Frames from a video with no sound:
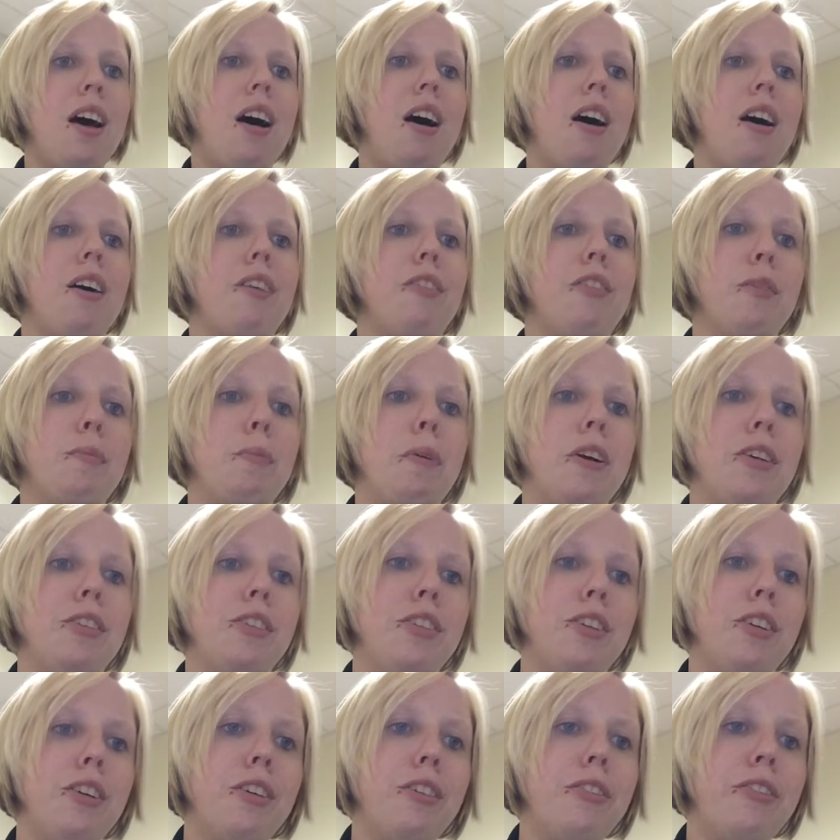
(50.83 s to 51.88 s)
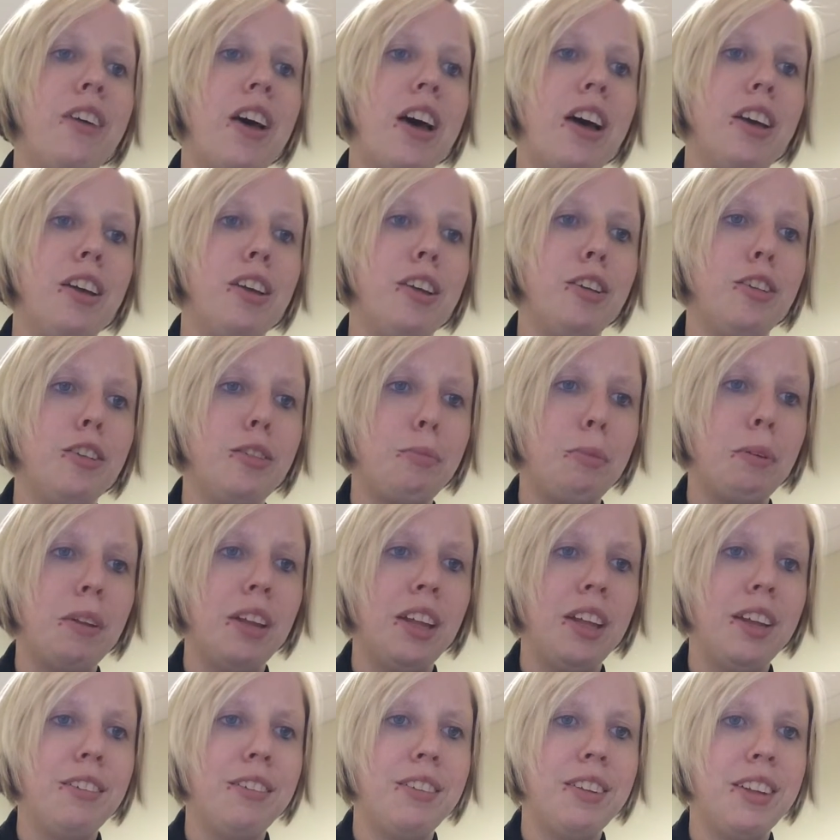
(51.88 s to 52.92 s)
For personal, values,
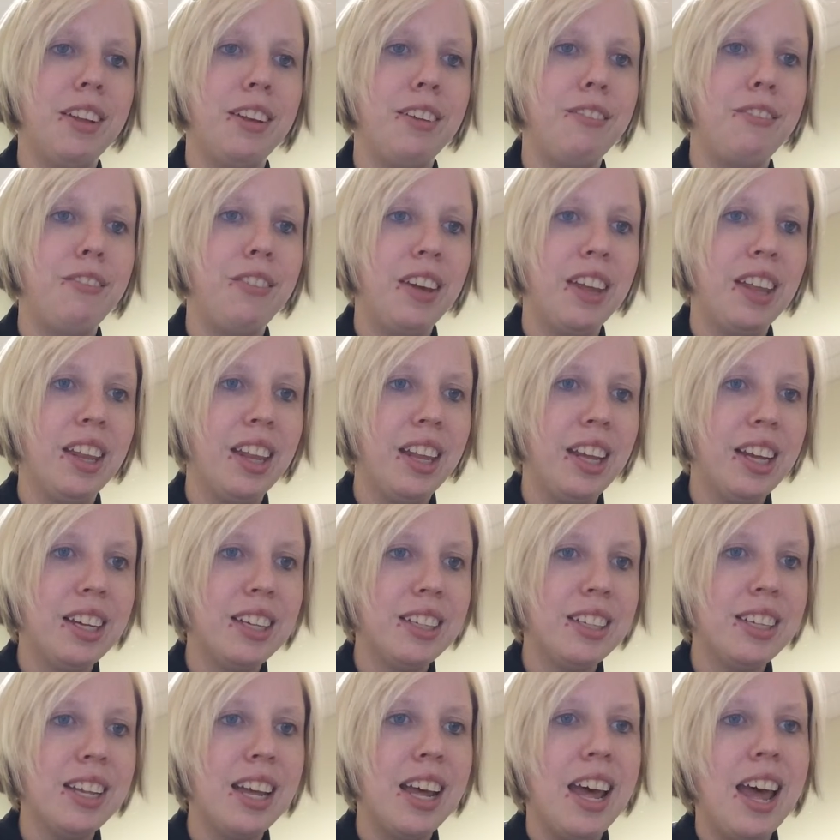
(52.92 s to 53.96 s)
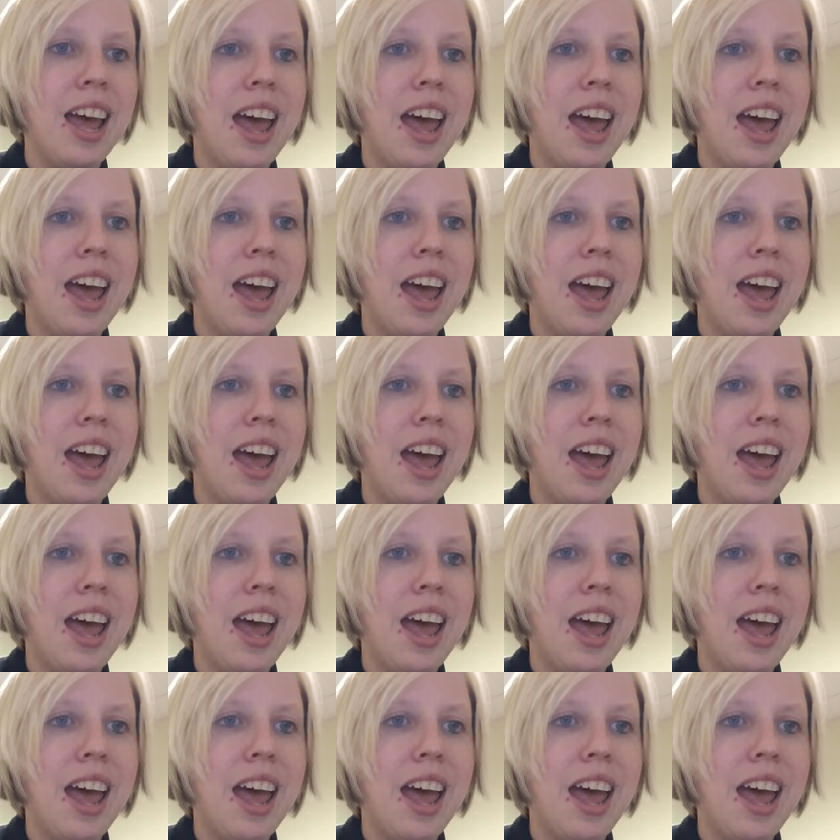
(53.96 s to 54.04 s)
beliefs, and feelings.